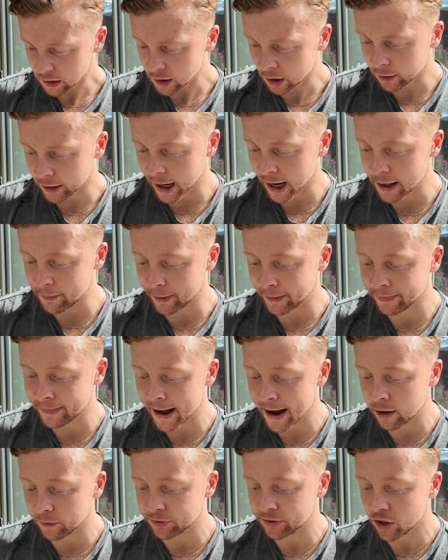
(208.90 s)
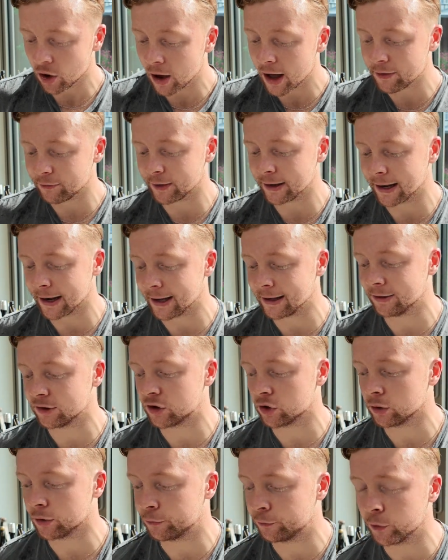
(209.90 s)
Okay, but now diving
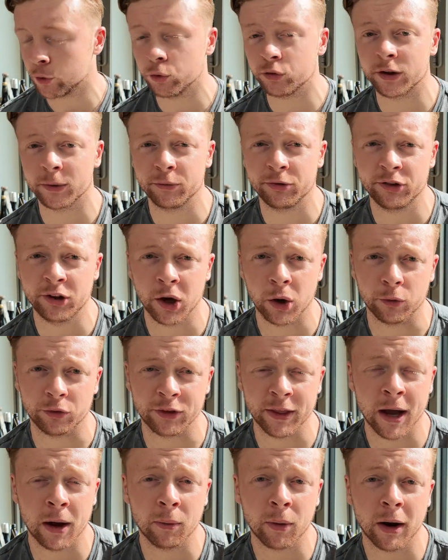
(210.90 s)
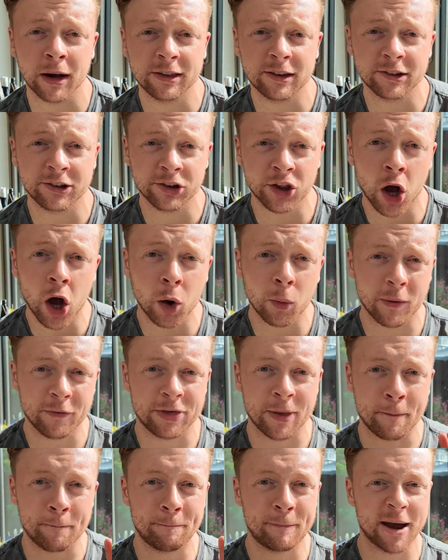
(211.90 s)
into the foods themselves. Now I'm going to start with
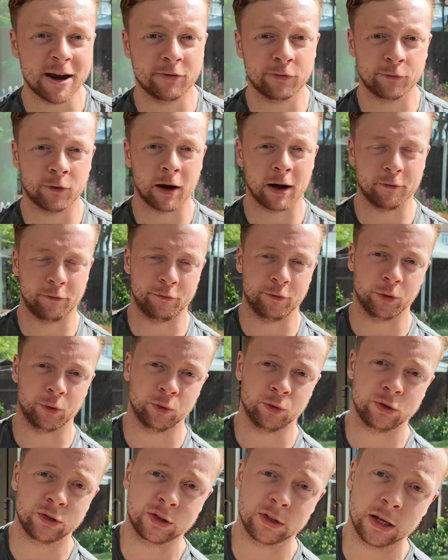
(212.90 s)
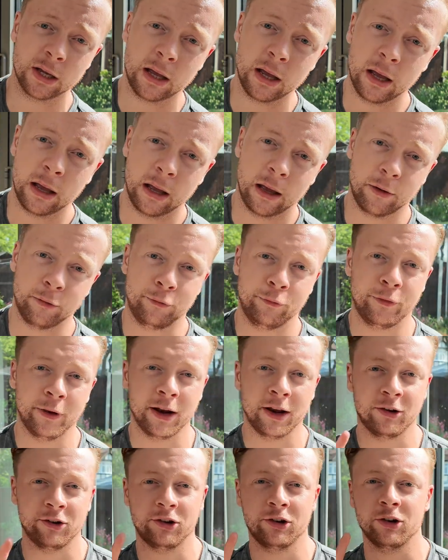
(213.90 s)
the best 5 foods and
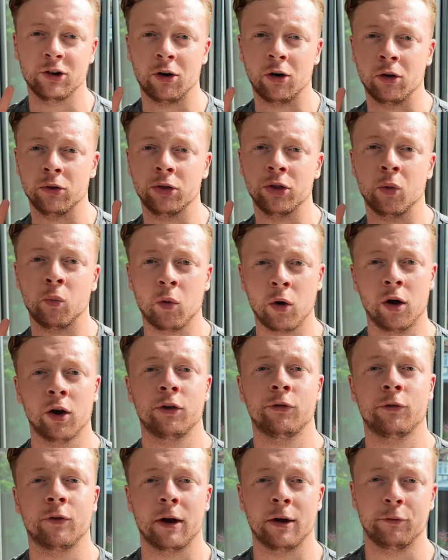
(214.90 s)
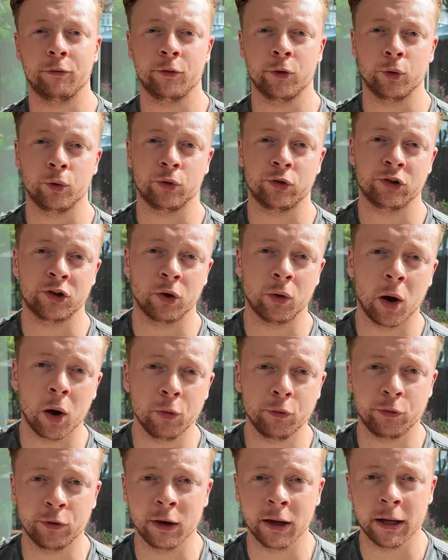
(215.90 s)
finish on the worst 5 foods. So
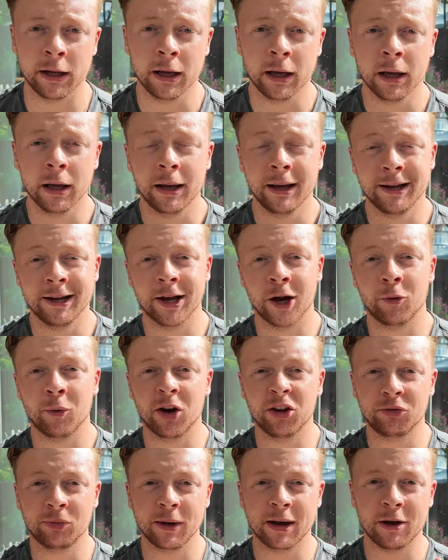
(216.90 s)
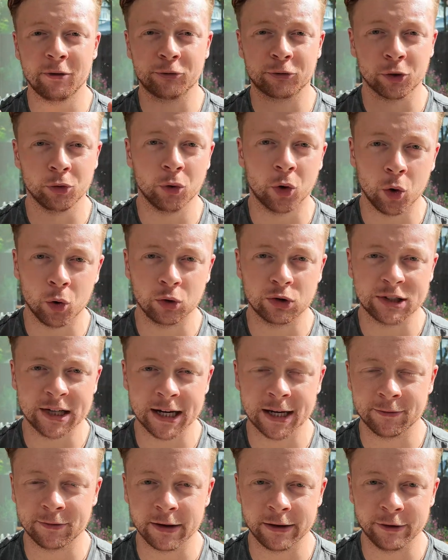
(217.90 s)
hopefully, once we get through all
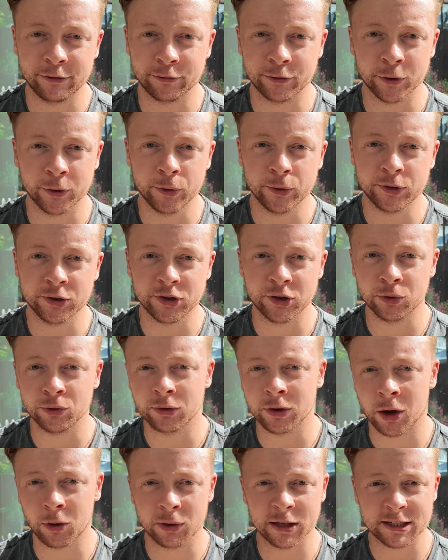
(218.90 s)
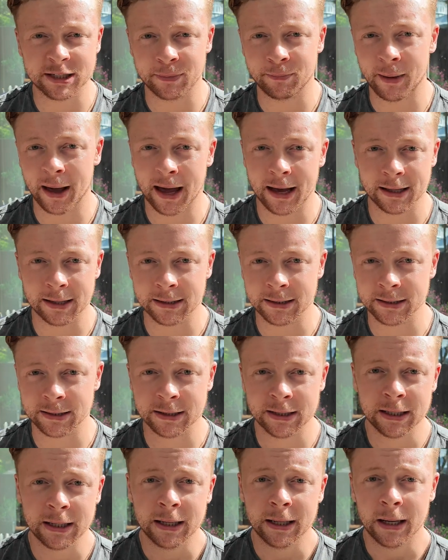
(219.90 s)
10 of these foods, you'll notice the
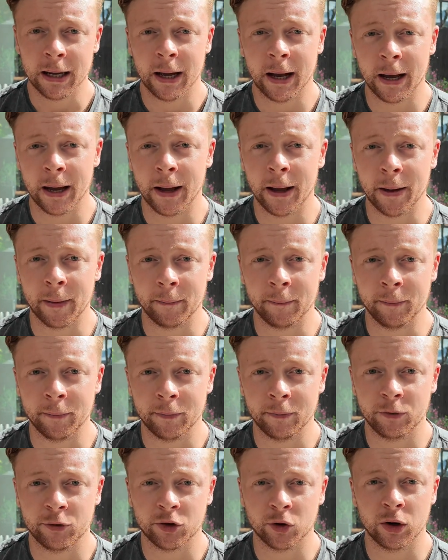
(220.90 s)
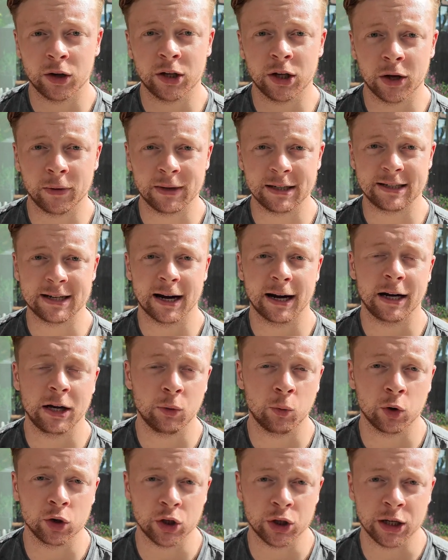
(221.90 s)
patterns, so that you know exactly
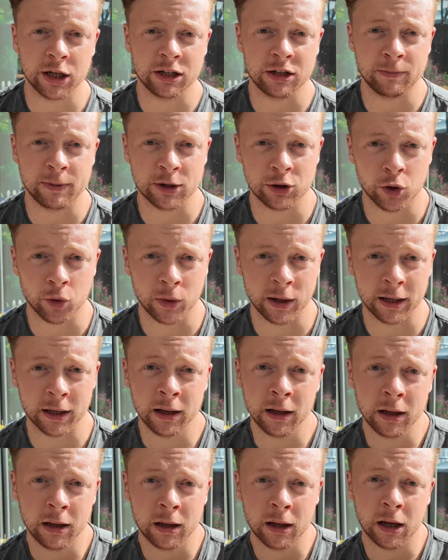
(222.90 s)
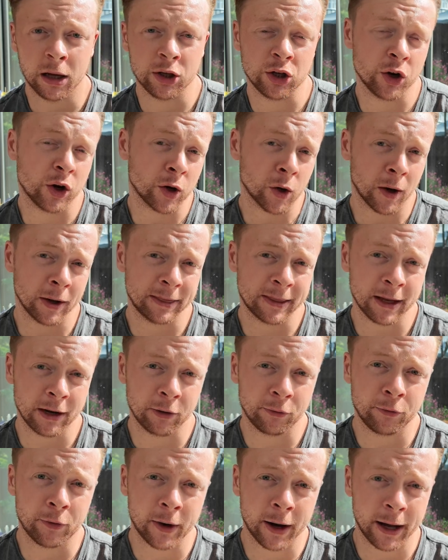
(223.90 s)
what you need to be doing, and you can
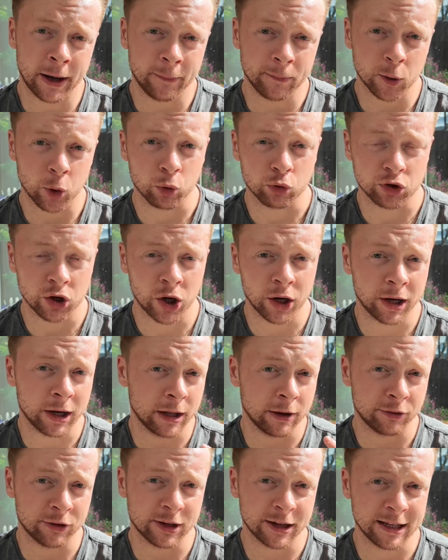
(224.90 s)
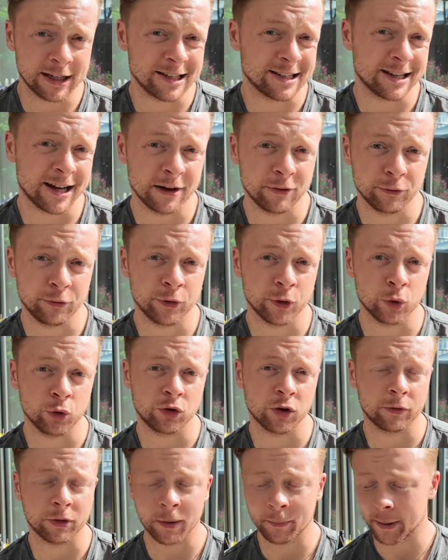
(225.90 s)
identify alternatives to these 10
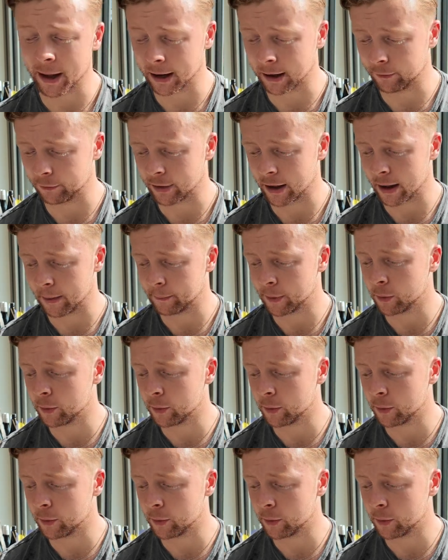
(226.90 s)
foods off the back of that.